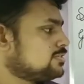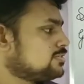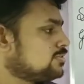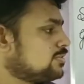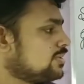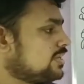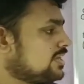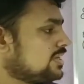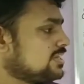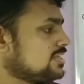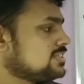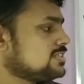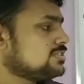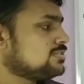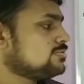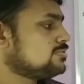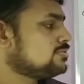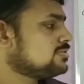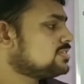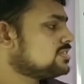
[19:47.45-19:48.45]
so it is
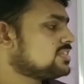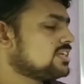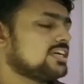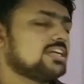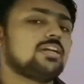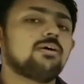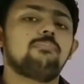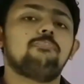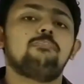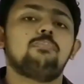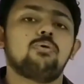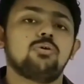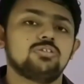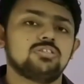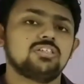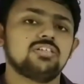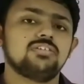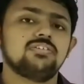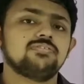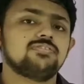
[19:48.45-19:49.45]
used in a
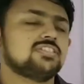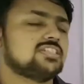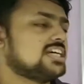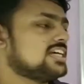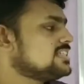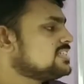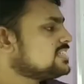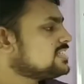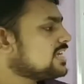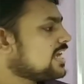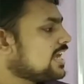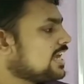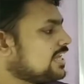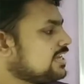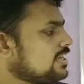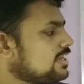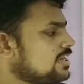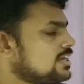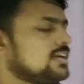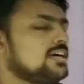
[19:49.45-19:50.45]
positive sense,
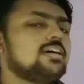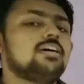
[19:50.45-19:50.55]
and